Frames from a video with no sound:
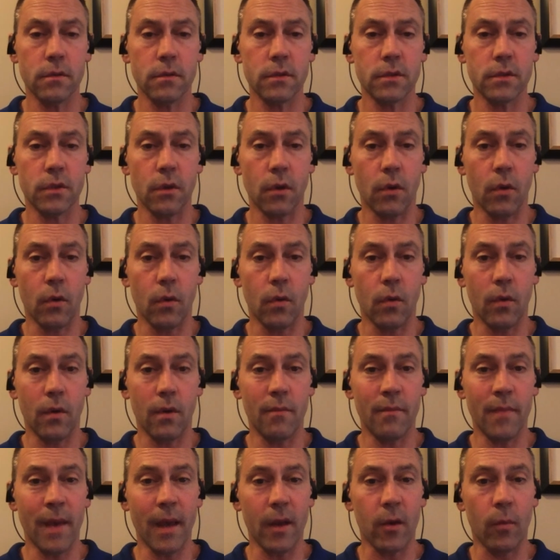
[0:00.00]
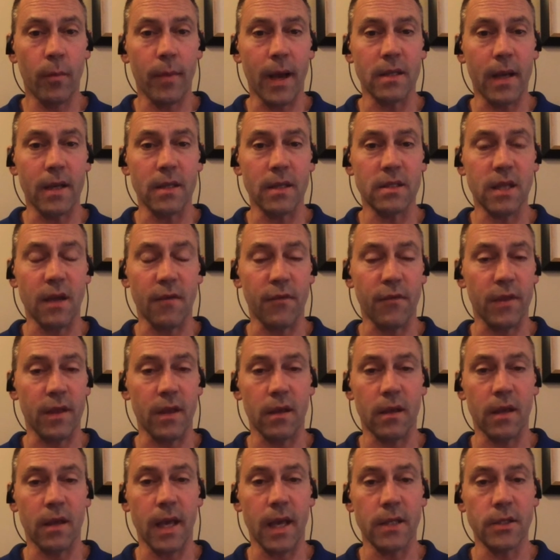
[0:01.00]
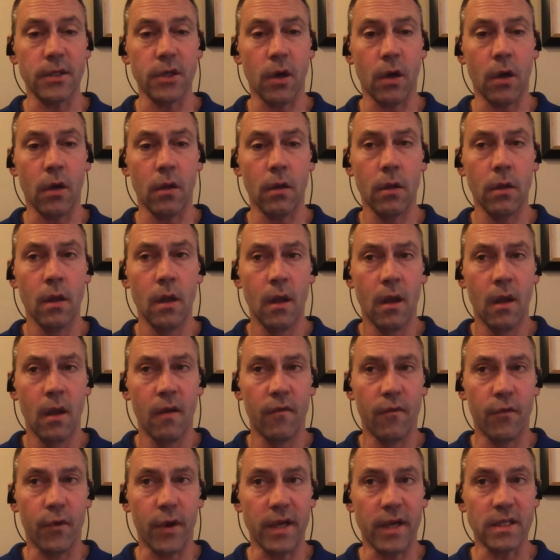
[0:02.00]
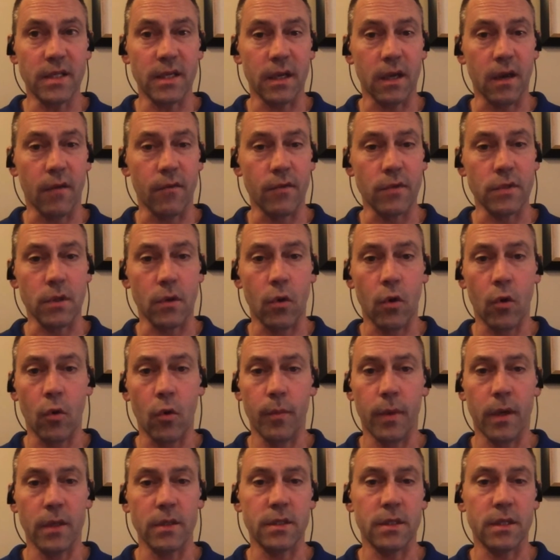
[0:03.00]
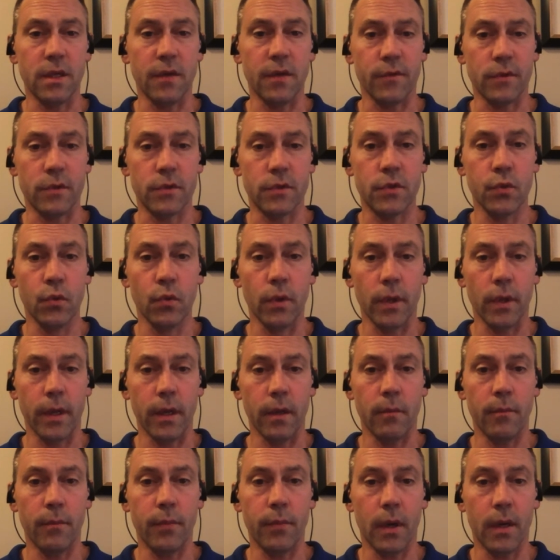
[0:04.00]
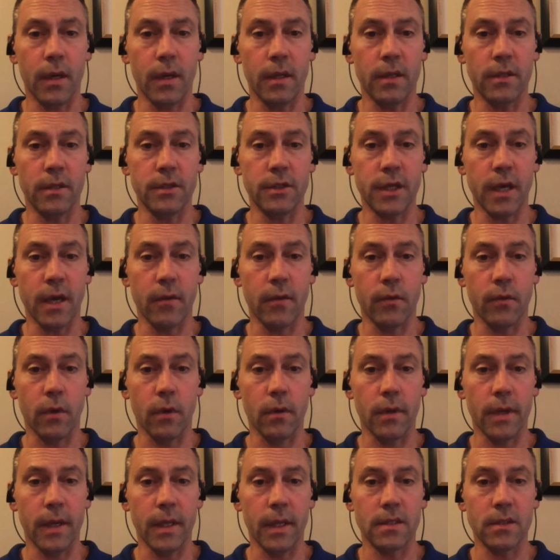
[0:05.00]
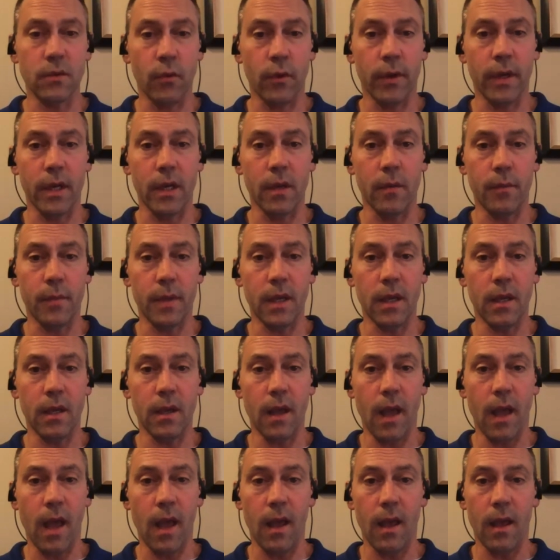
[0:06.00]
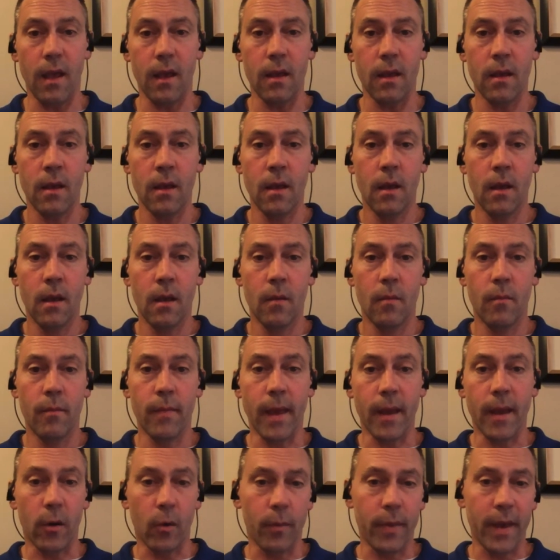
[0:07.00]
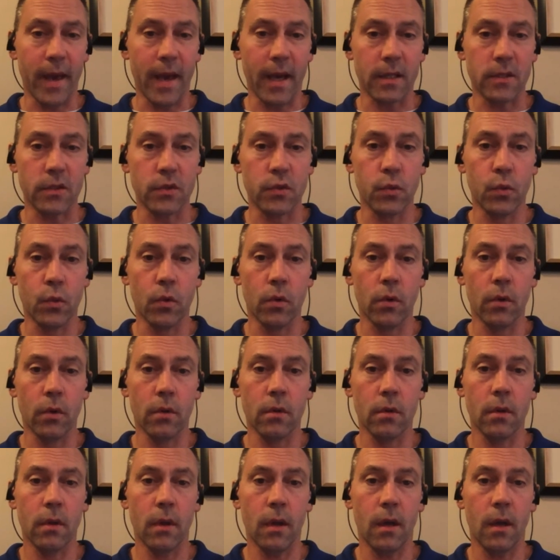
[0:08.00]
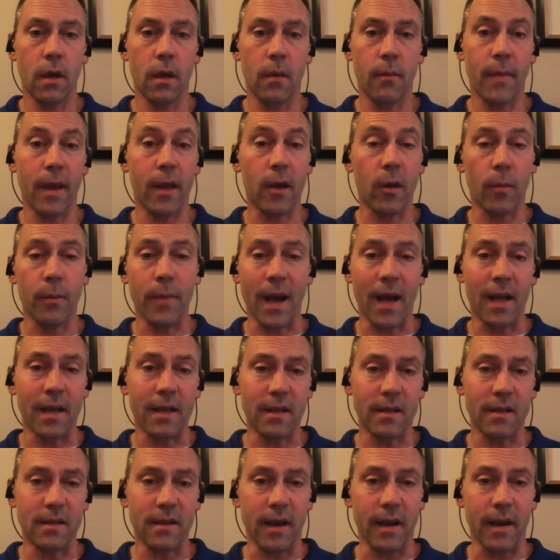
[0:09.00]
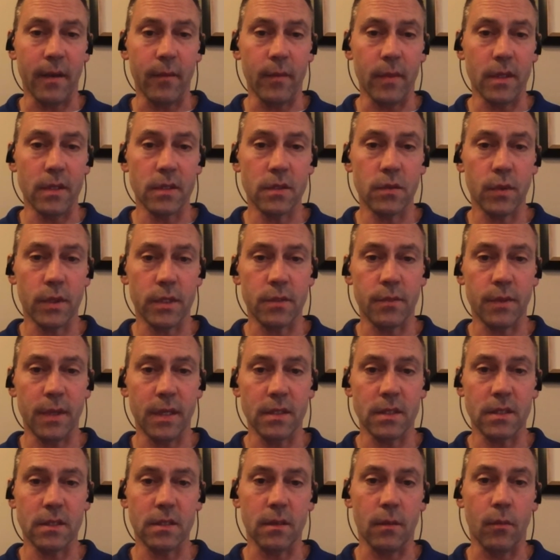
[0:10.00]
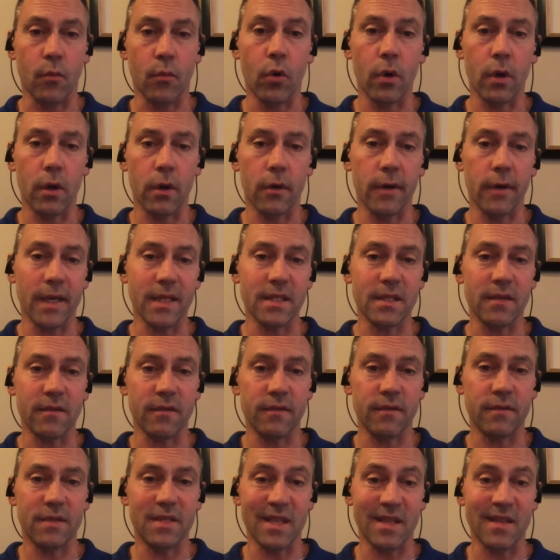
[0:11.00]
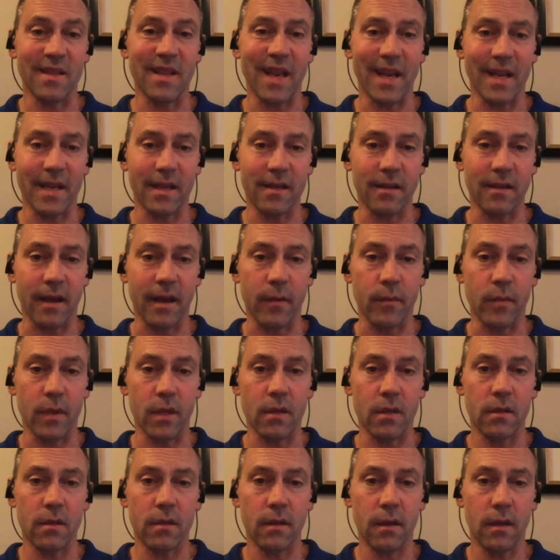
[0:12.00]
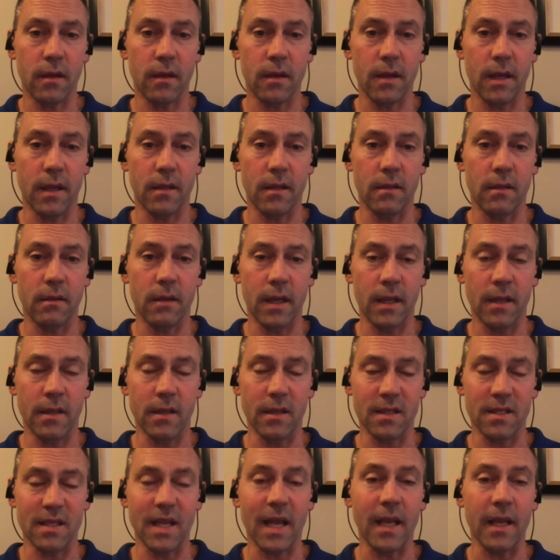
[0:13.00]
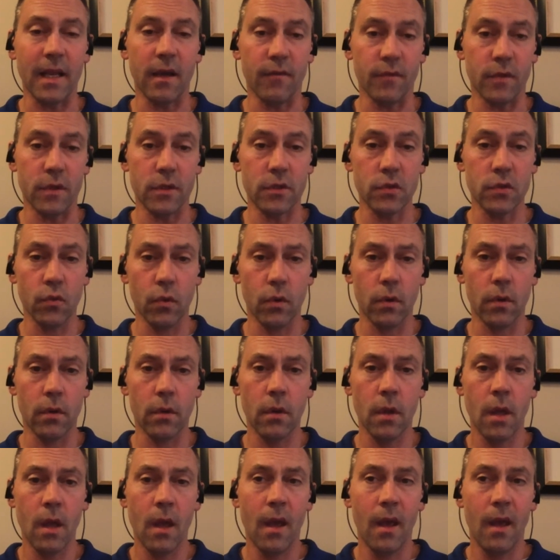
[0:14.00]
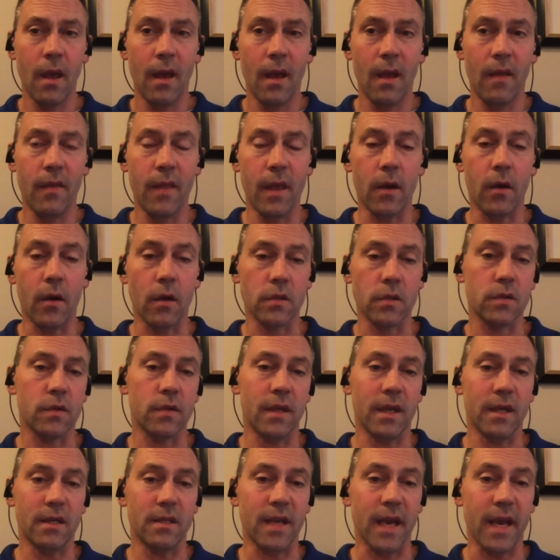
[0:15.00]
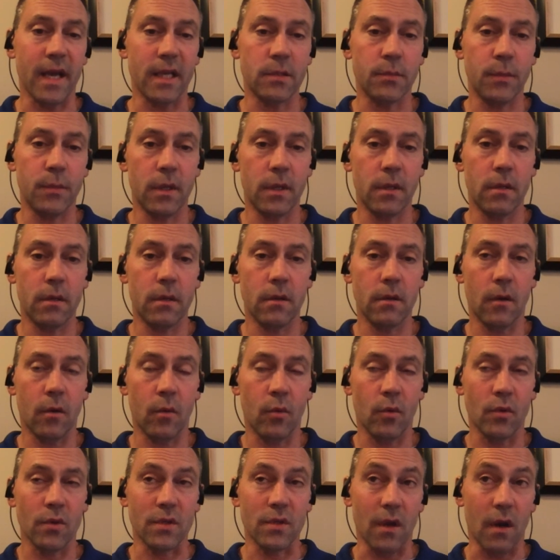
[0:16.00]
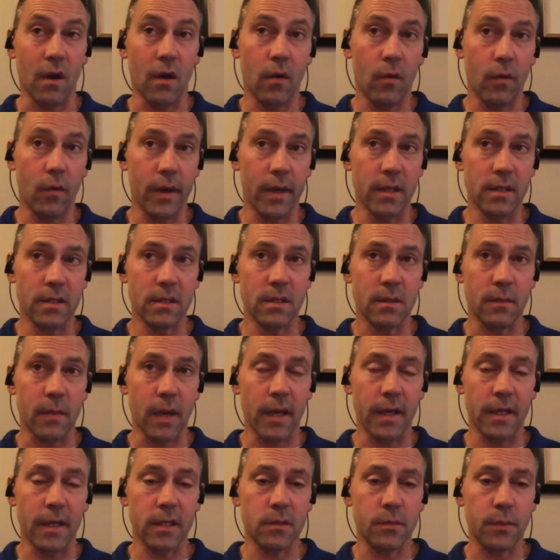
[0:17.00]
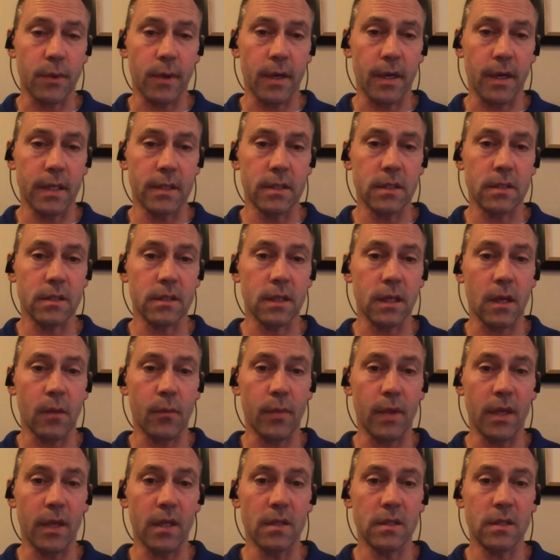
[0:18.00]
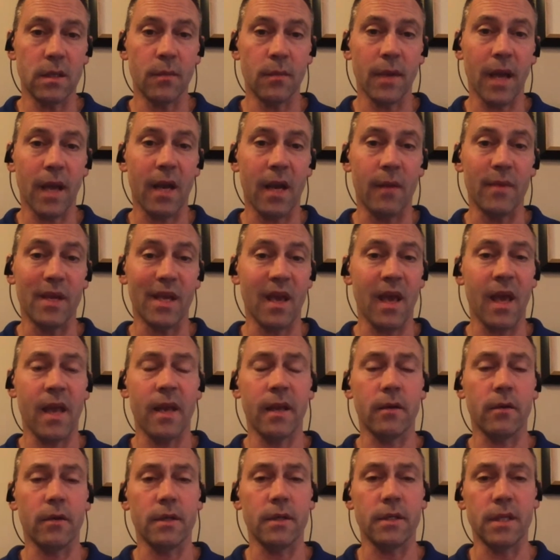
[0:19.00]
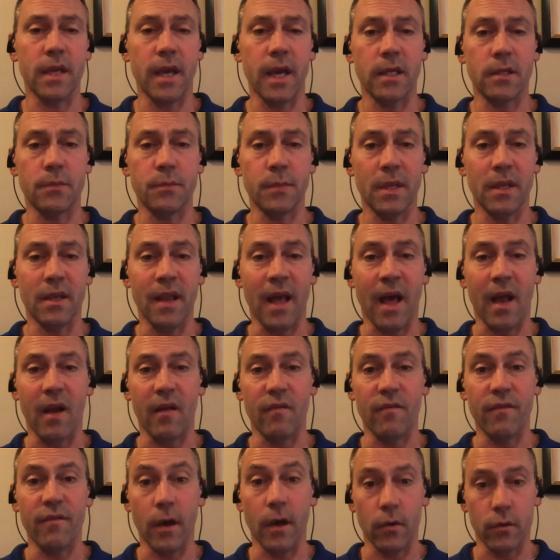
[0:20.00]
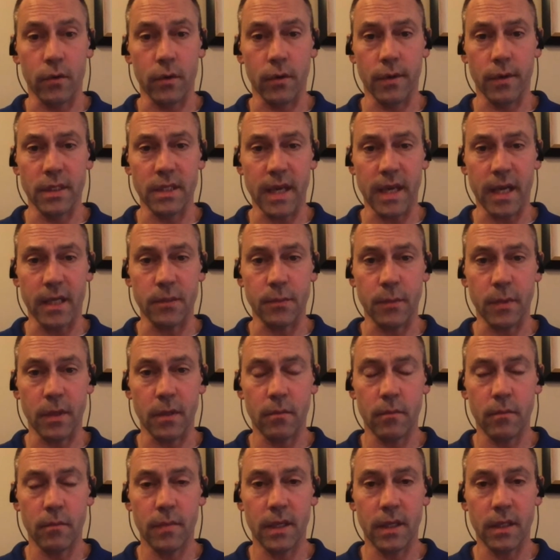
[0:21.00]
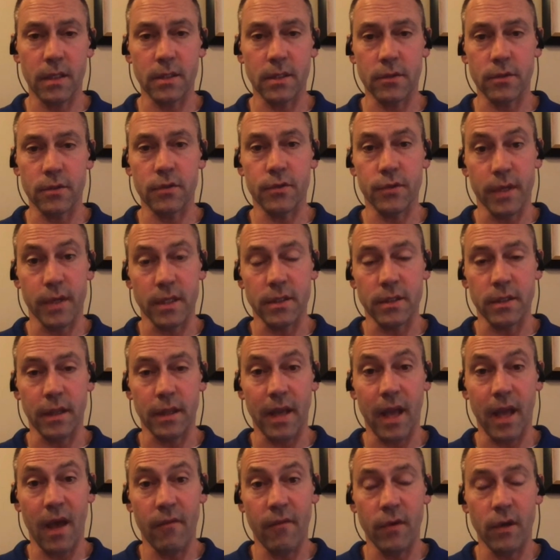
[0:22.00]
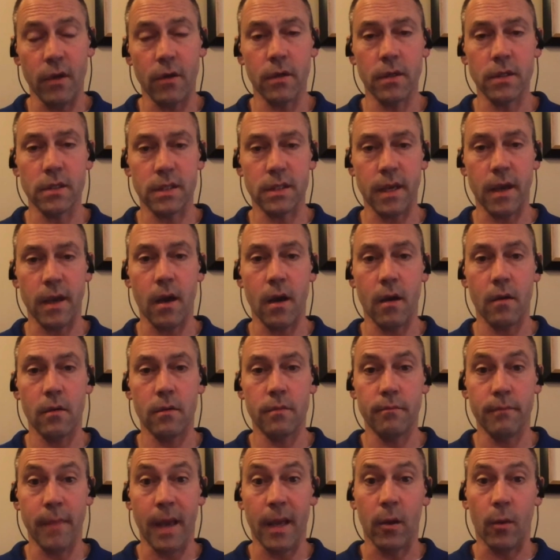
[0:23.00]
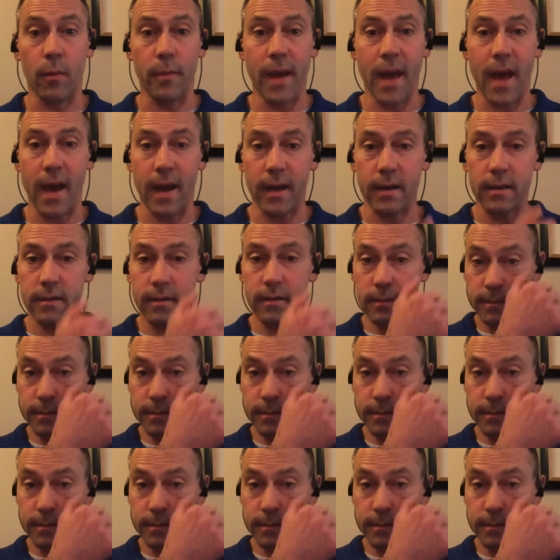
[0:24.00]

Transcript: So, metal bond is definitely a catch all phrase that covers a whole bunch of different tooling, but in general, it's going to be a metal back tool, uh, metal bonded diamonds, which means it's a more aggressive synthetic diamond uh, in, in the setting of the tool. And then also the attachment, almost always, in my experience, is going to be some kind of mechanical attachment, not a Velcro attachment, because they're traditionally heavier because they are metal backed.